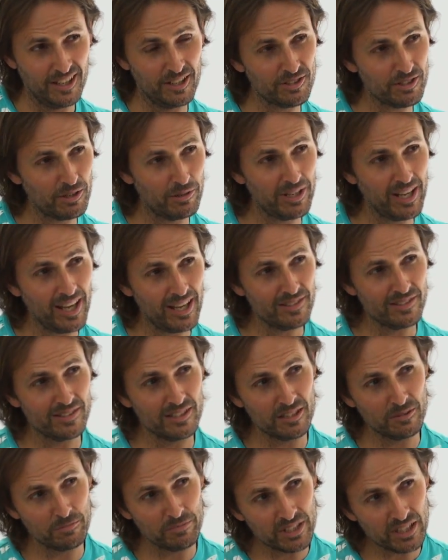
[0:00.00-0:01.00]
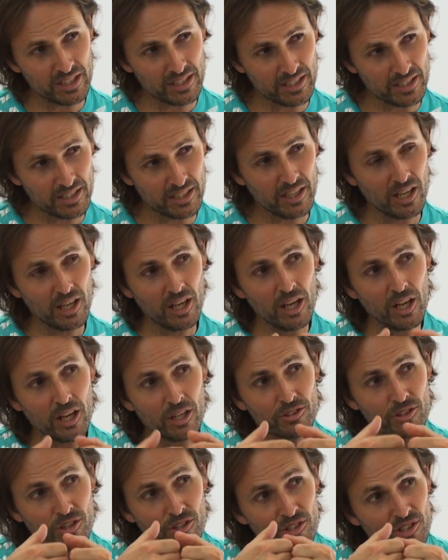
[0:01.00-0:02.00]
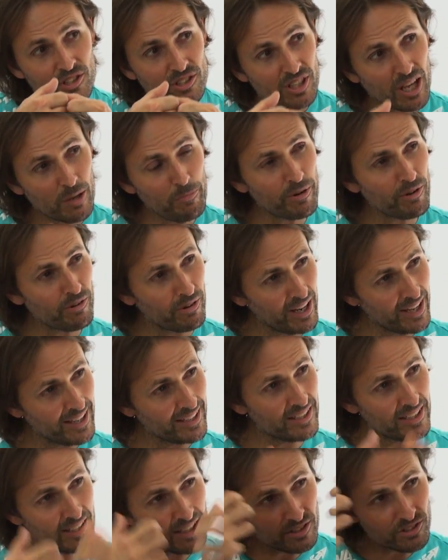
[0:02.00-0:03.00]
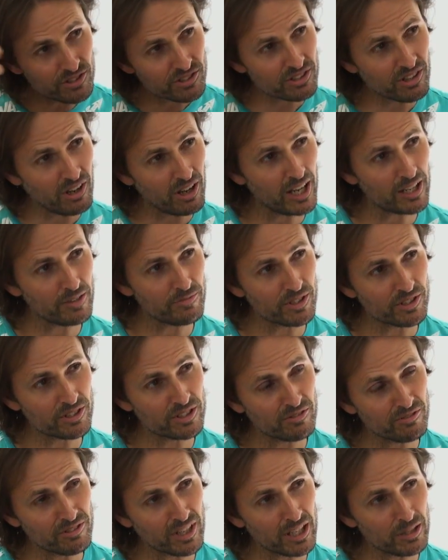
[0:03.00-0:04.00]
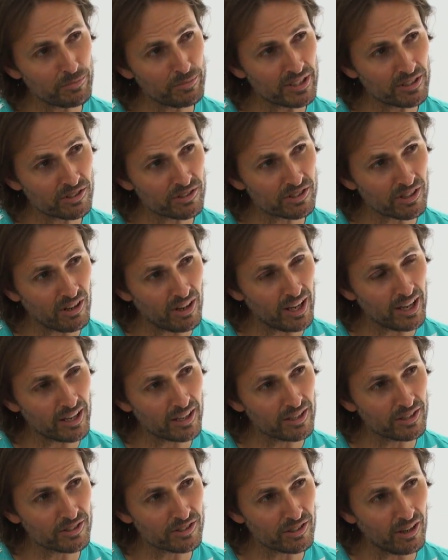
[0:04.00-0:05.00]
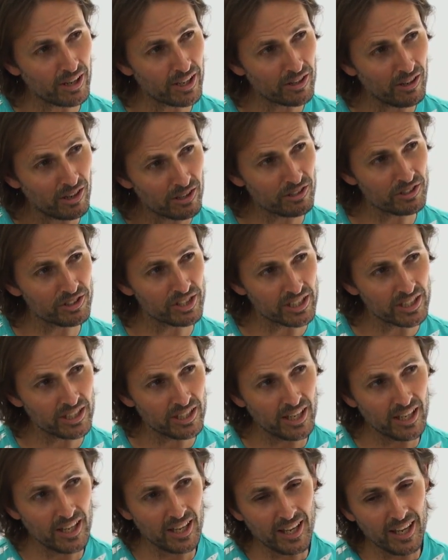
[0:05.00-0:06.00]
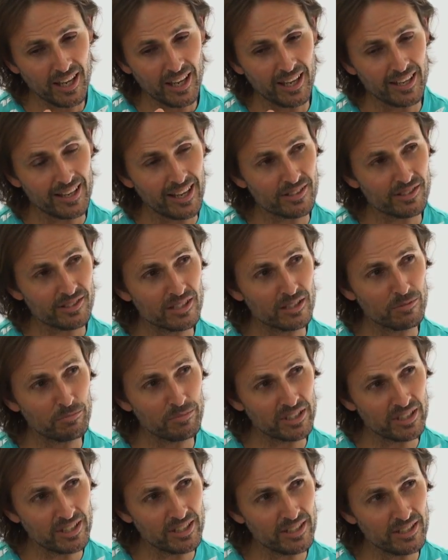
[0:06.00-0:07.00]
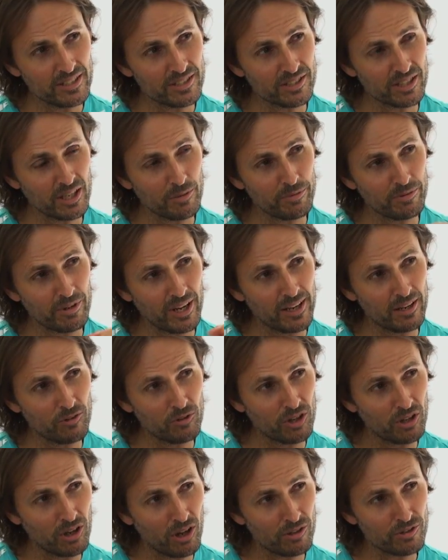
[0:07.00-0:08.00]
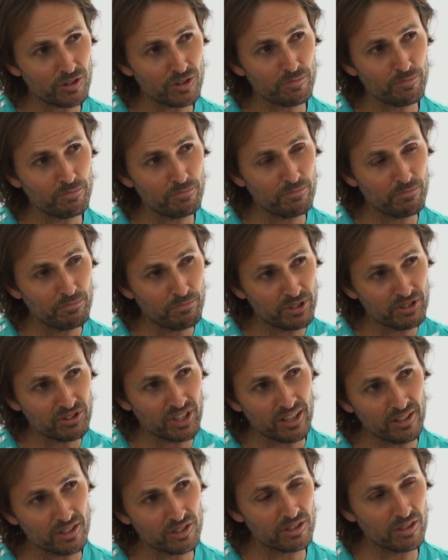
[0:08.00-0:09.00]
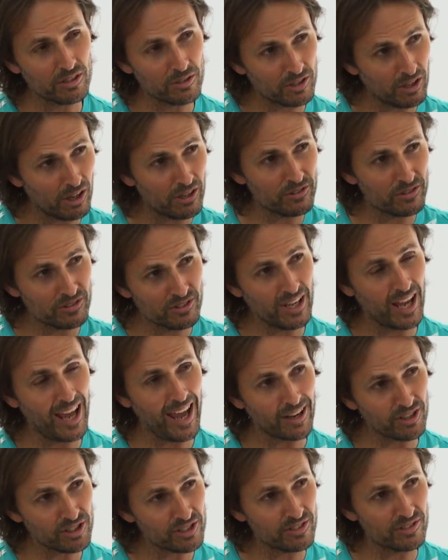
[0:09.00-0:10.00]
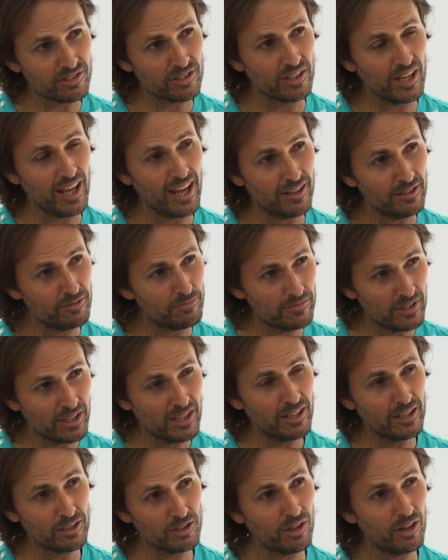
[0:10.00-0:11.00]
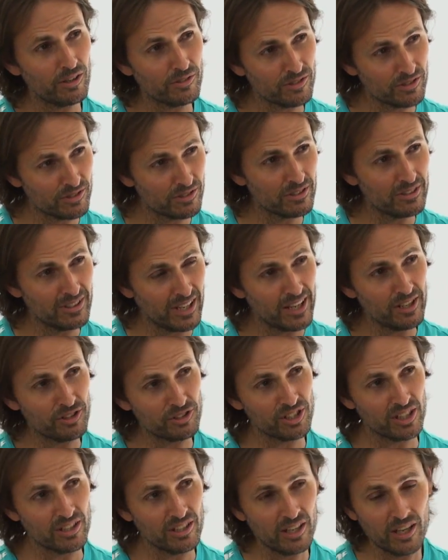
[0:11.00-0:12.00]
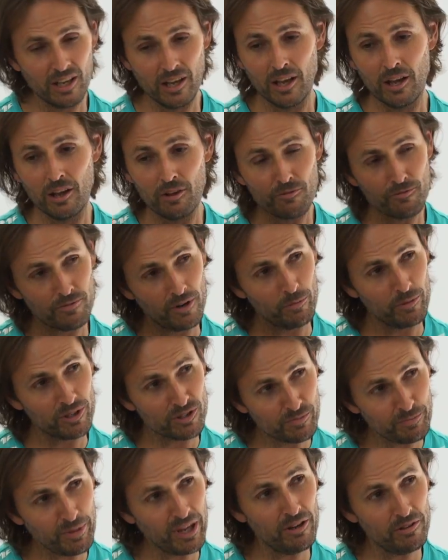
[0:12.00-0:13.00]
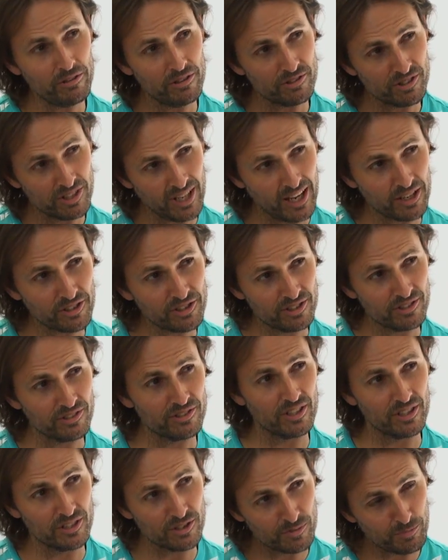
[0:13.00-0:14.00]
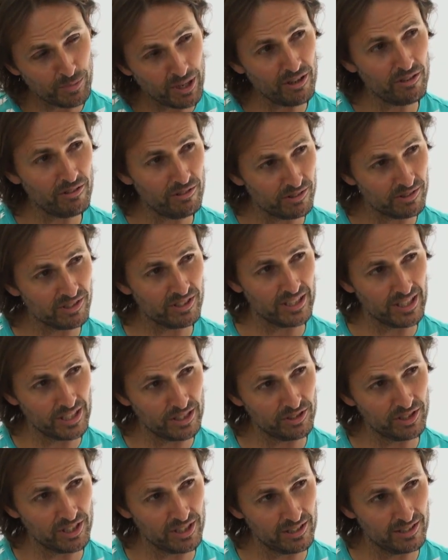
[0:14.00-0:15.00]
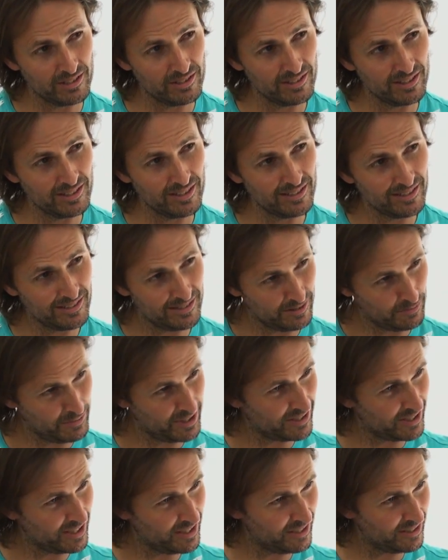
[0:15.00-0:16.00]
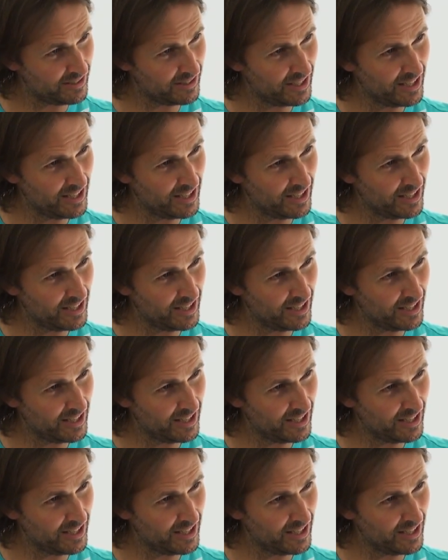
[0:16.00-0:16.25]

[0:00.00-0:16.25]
So it has the ability to separate inside of its developing psychology. It the ability to separate God's actions and God's nature from its parents' actions and its parents' nature. Does that make sense?